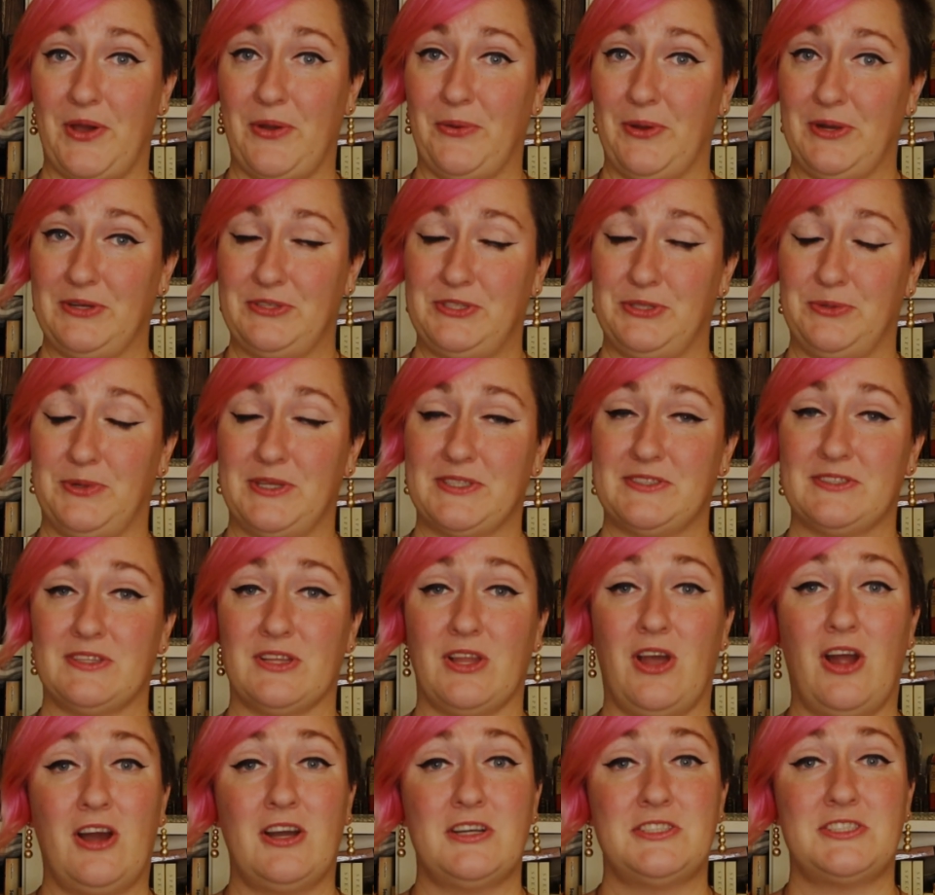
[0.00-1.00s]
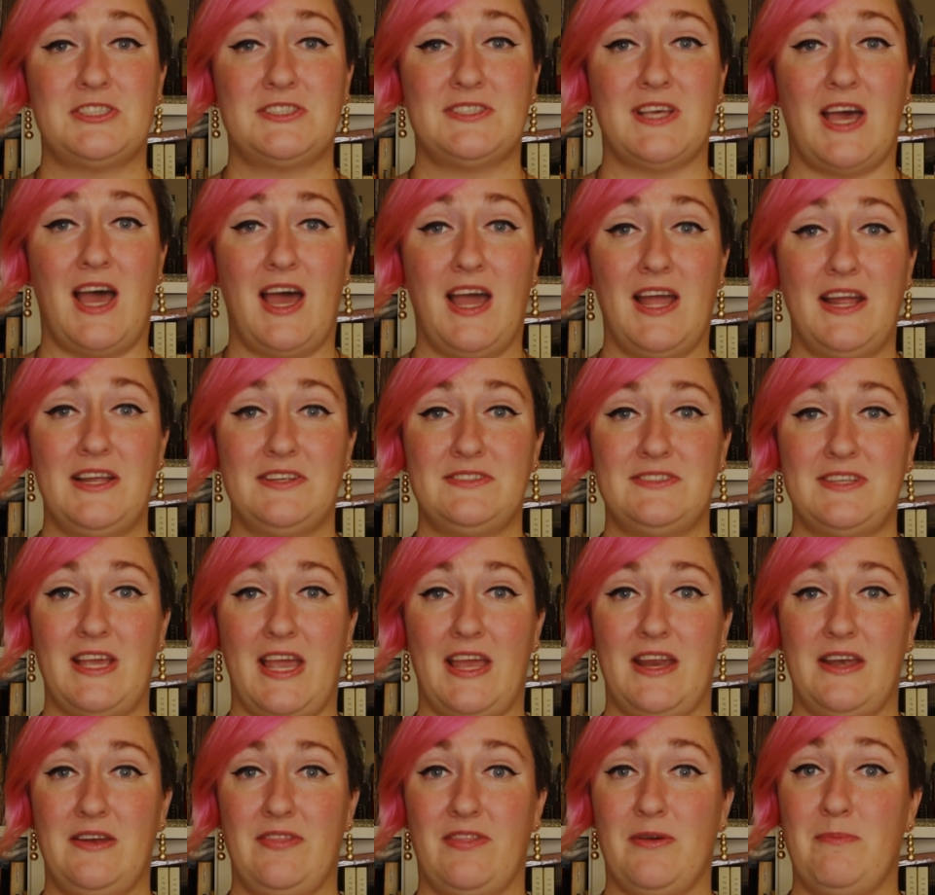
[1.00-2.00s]
owing to its large size
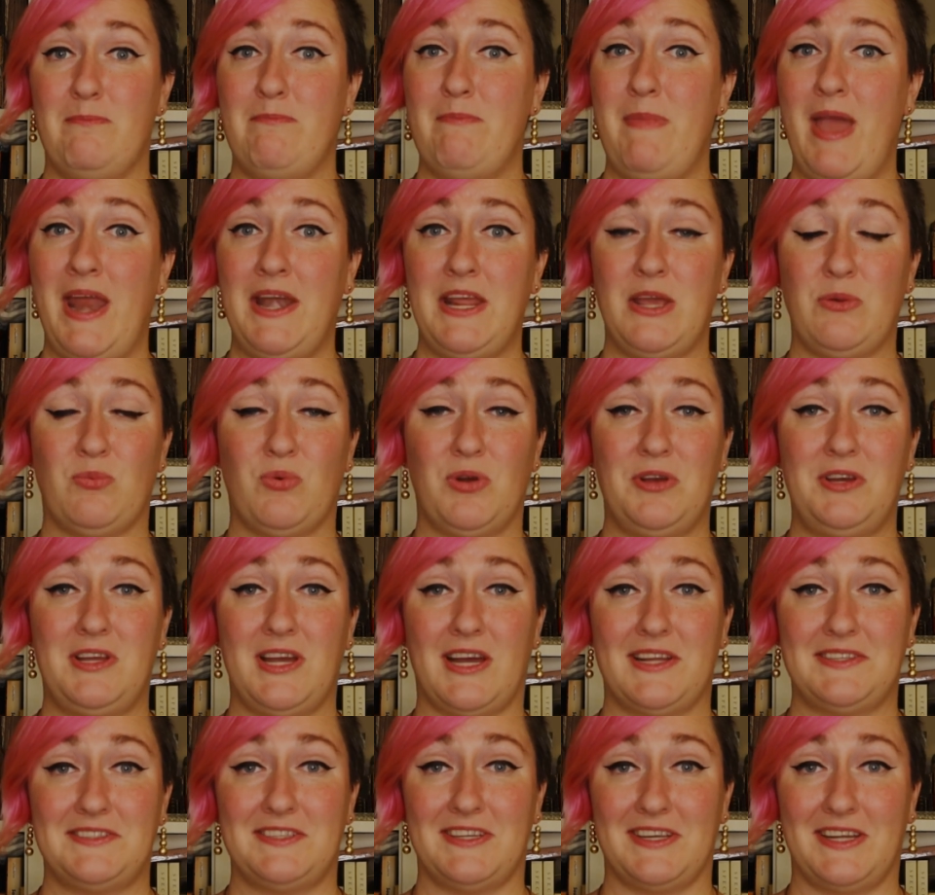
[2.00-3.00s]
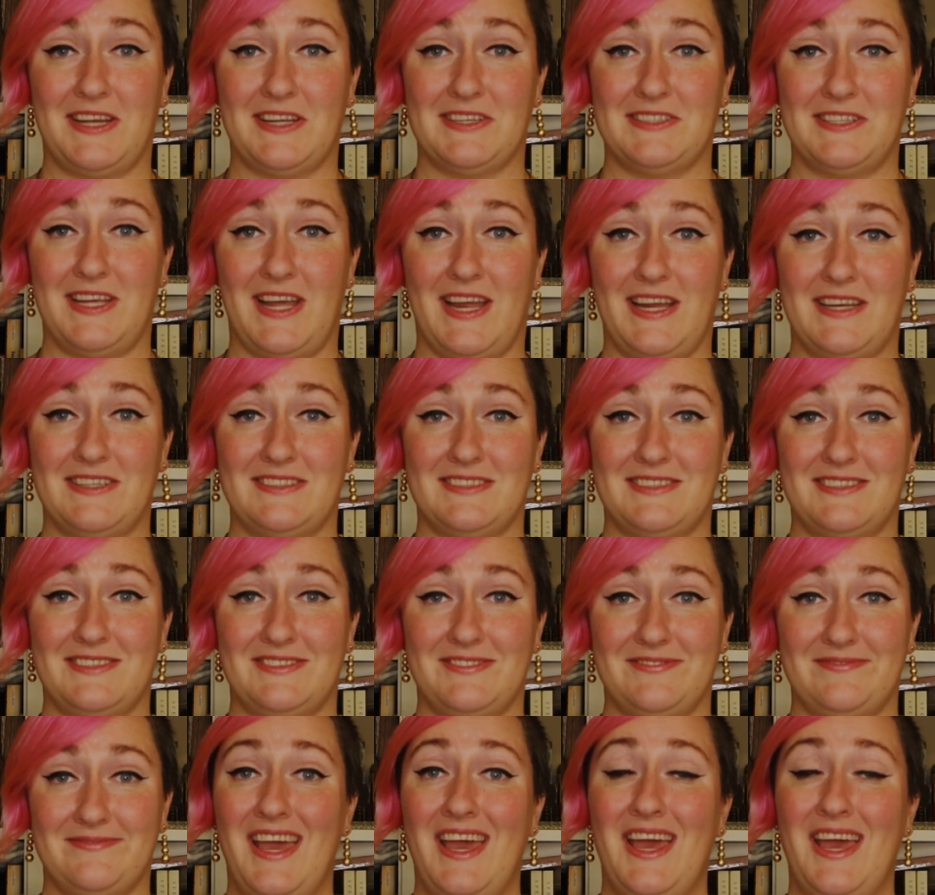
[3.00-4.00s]
and the many woodcuts it contains.